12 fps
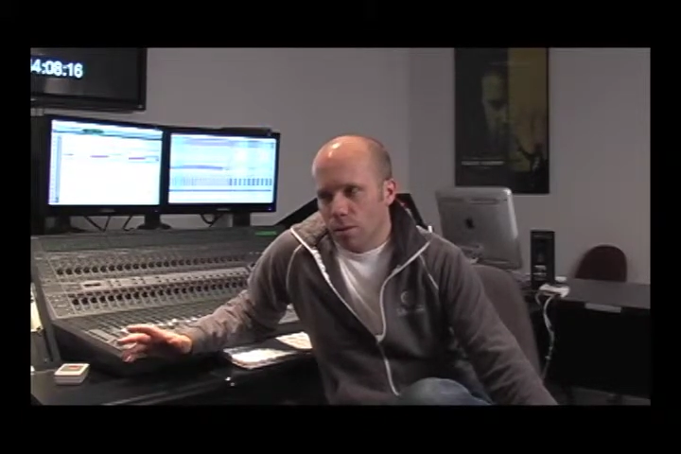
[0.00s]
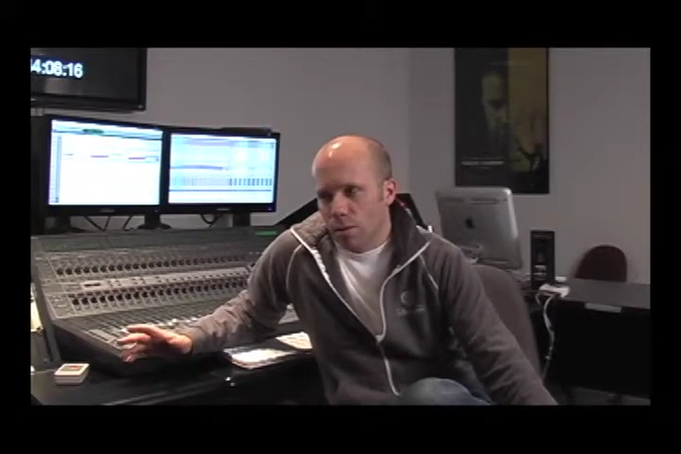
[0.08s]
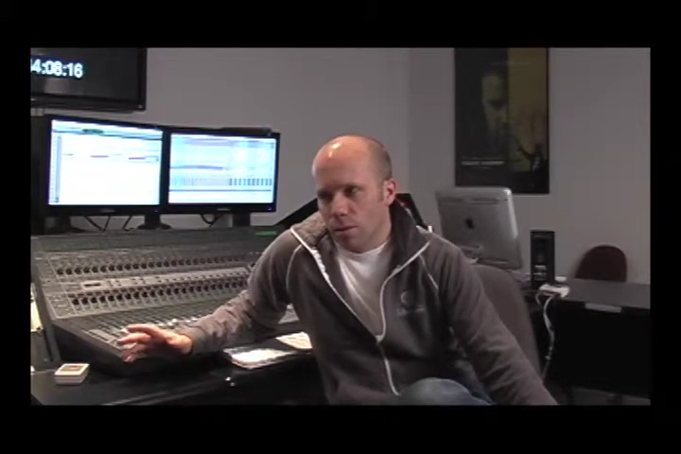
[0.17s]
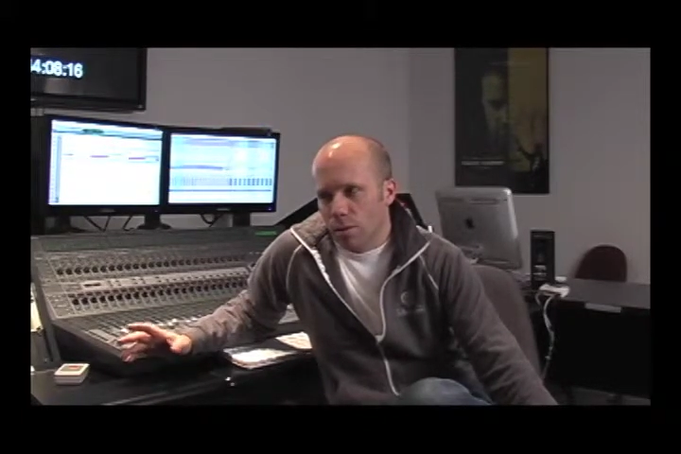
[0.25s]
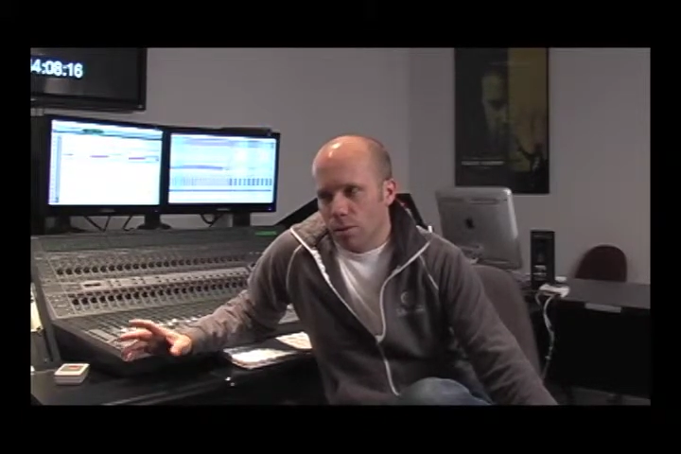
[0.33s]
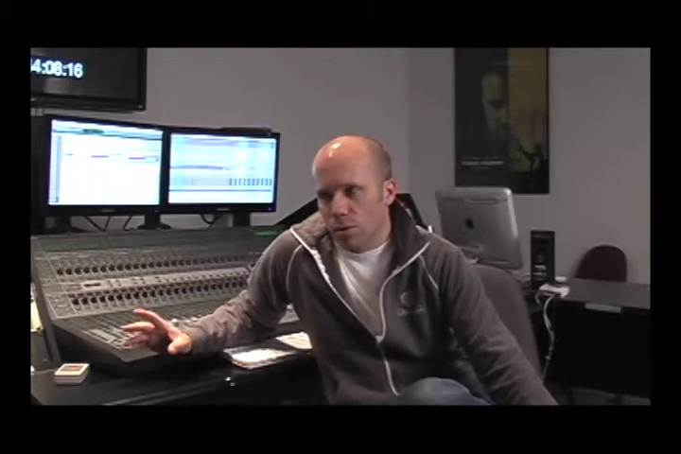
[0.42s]

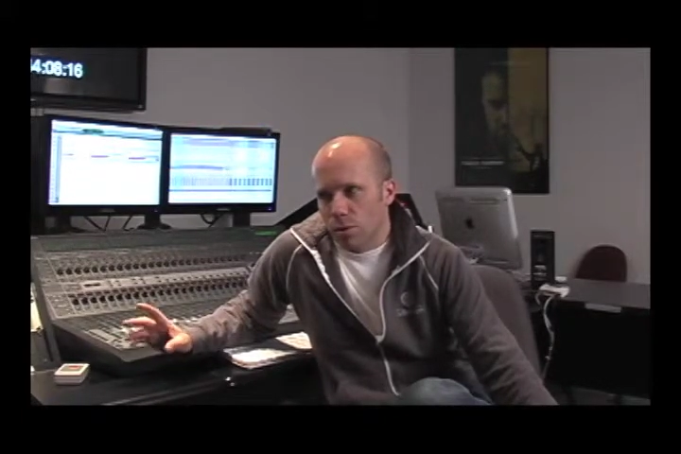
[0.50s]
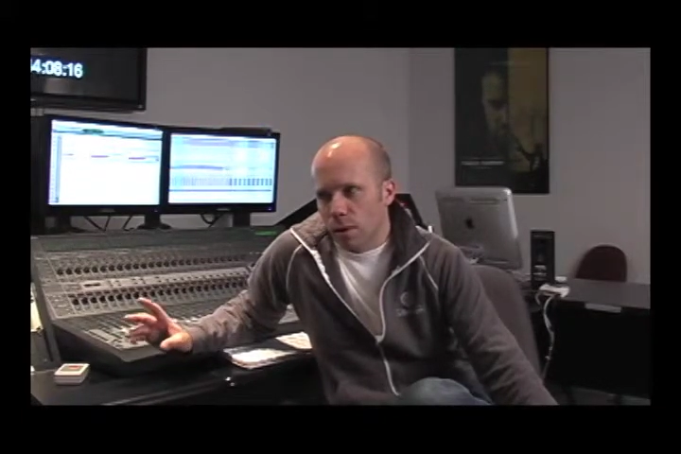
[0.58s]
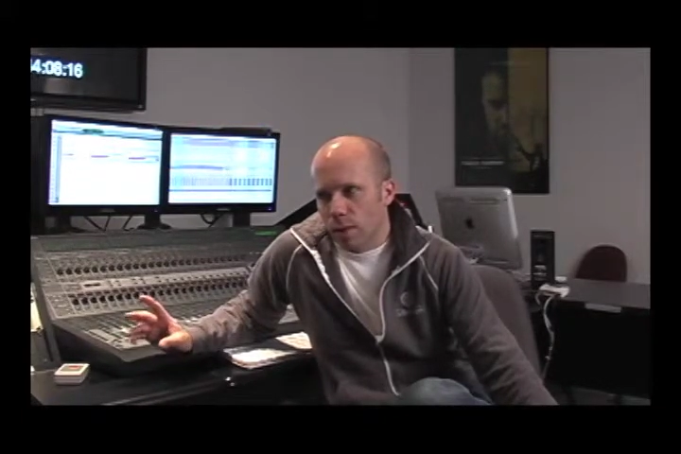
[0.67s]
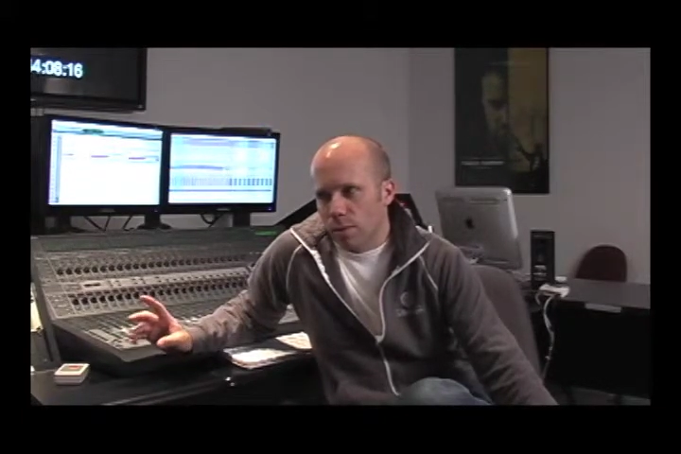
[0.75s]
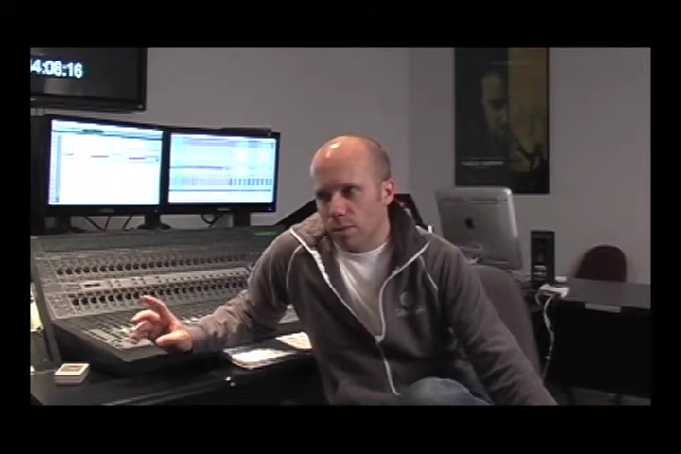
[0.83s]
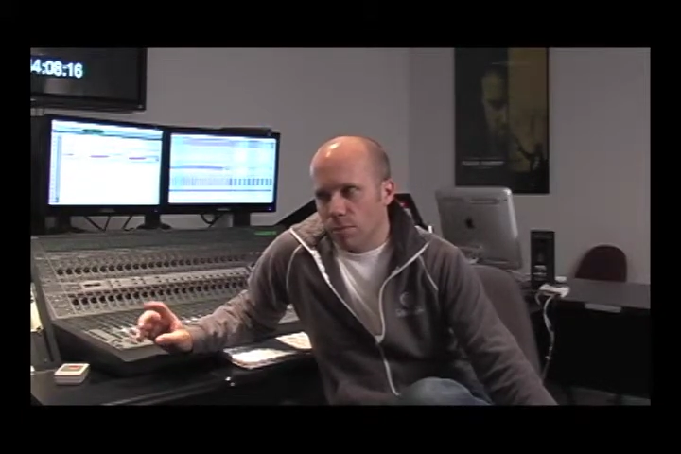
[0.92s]

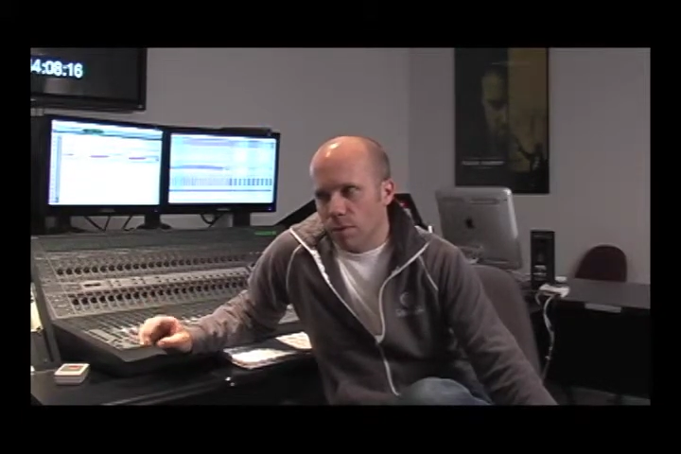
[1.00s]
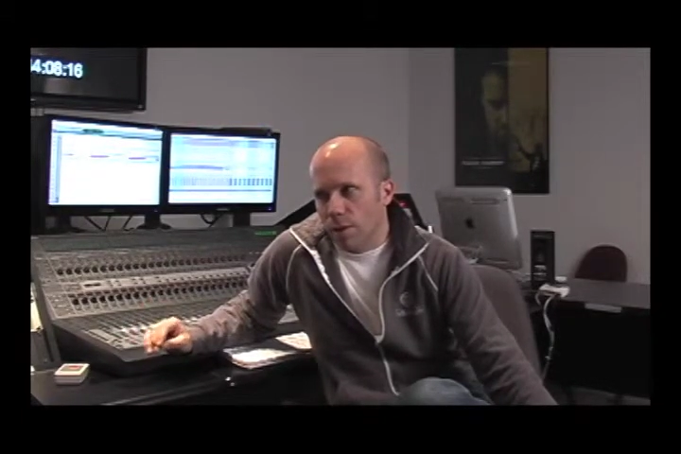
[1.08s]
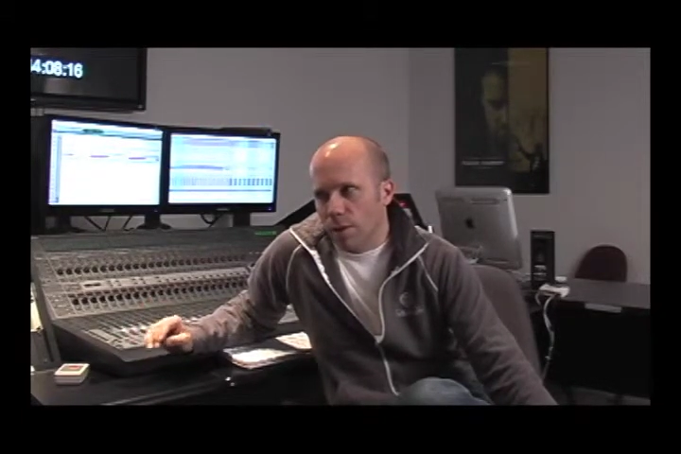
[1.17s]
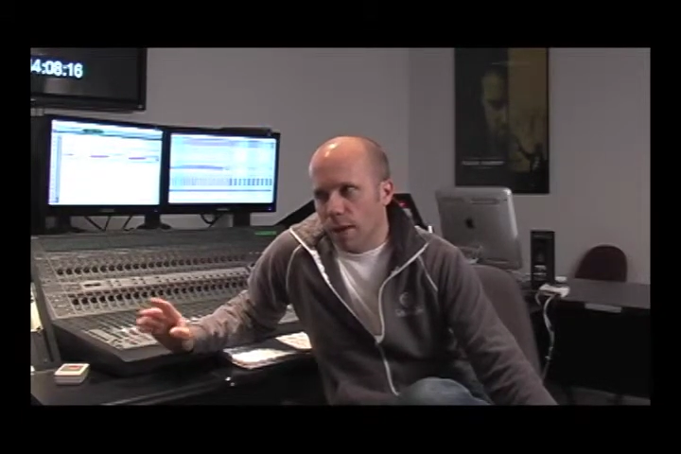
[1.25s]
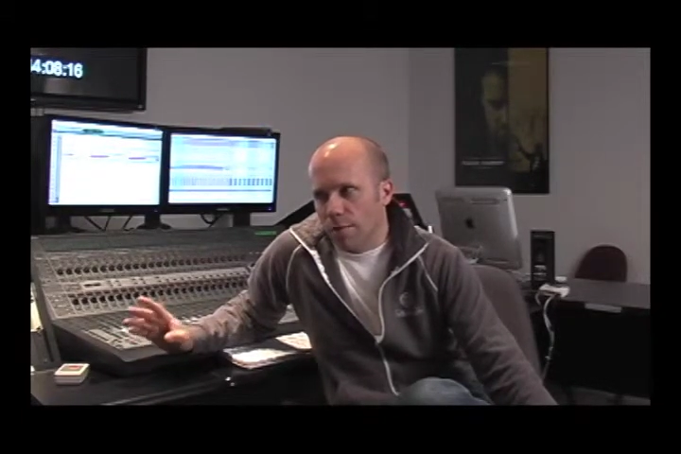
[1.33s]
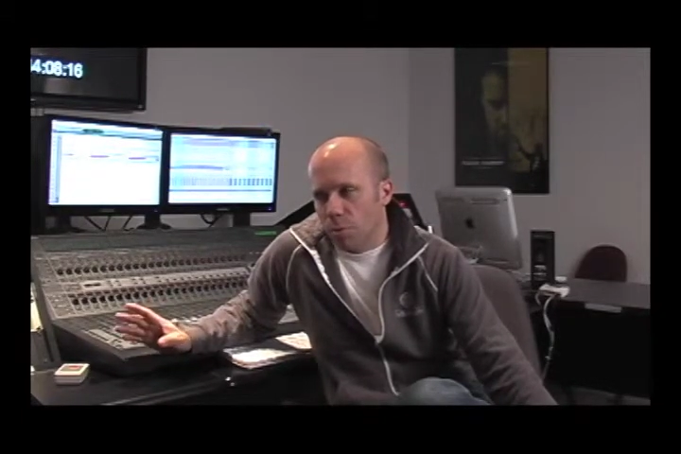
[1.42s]
strengths of the
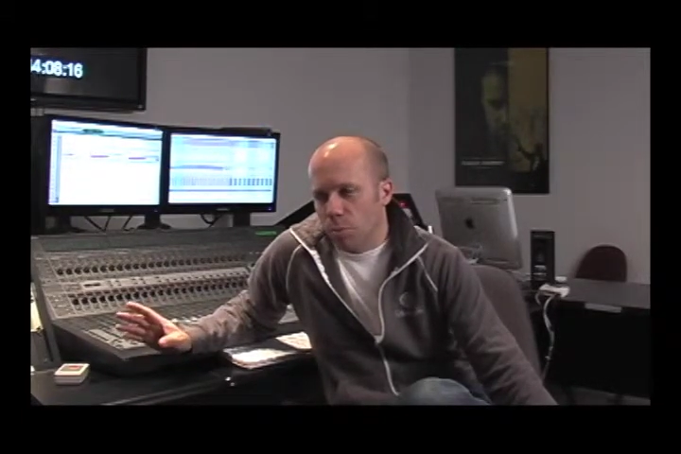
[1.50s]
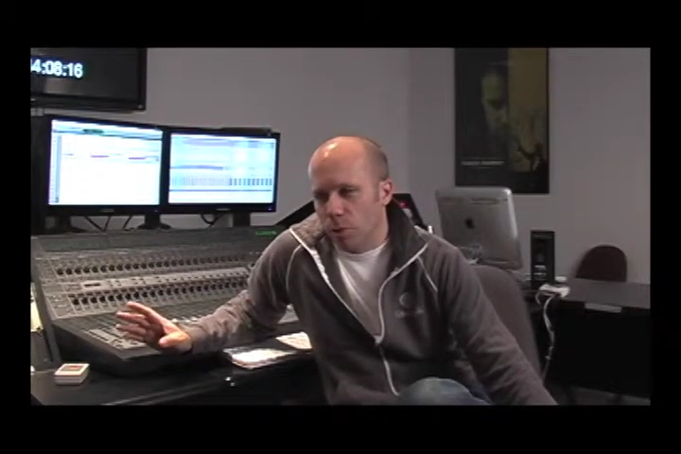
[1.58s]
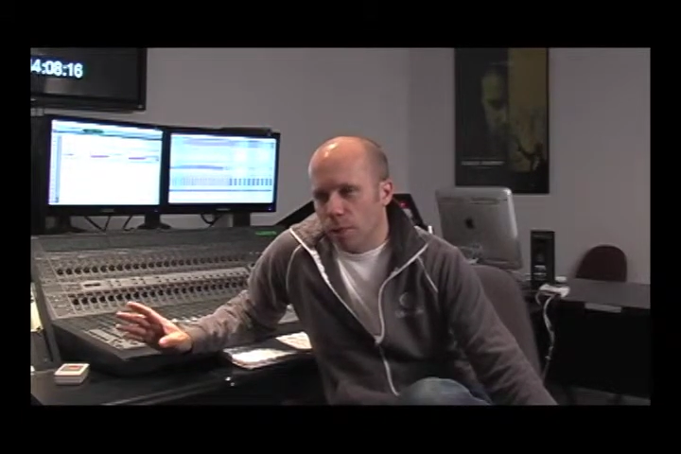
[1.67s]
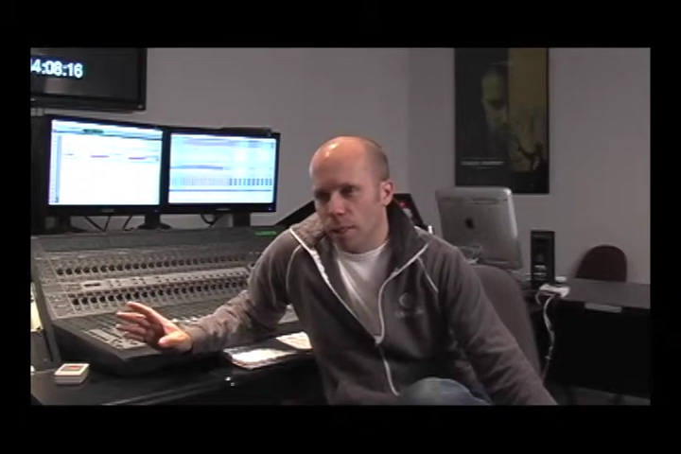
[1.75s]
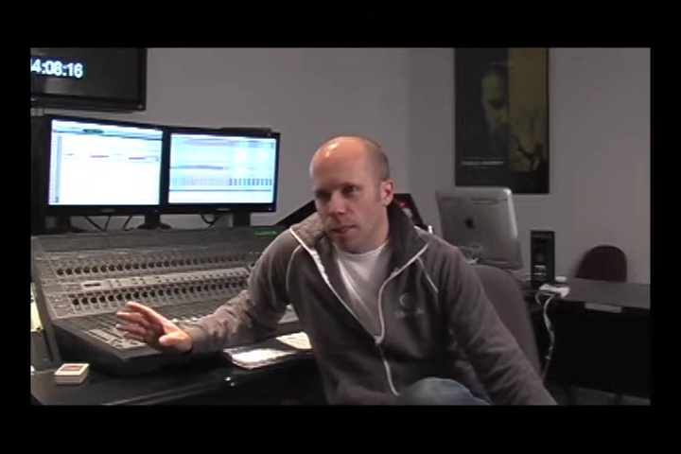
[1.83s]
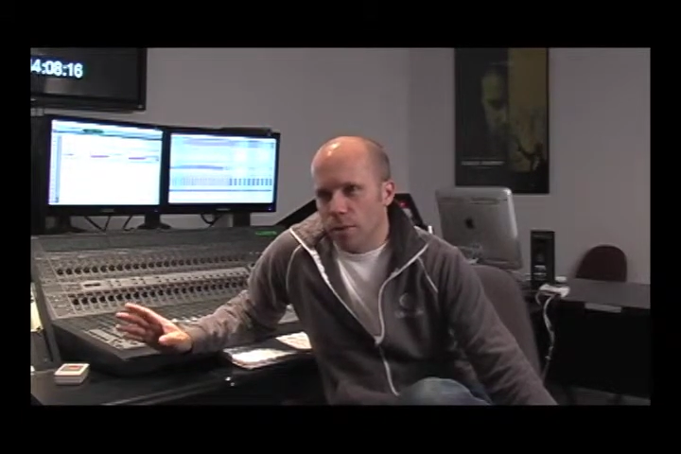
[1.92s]
left
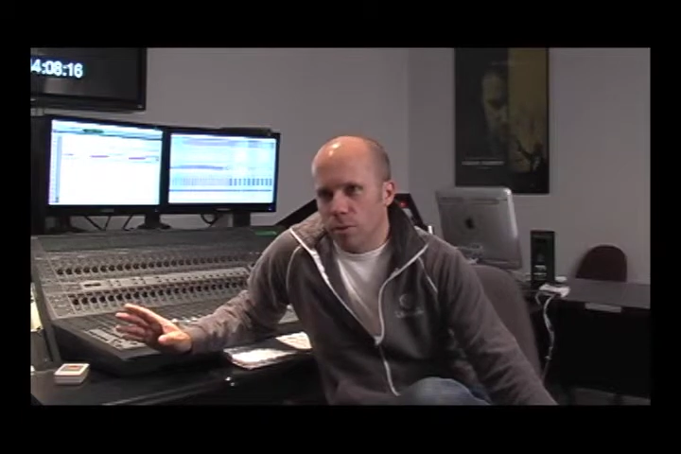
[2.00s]
brain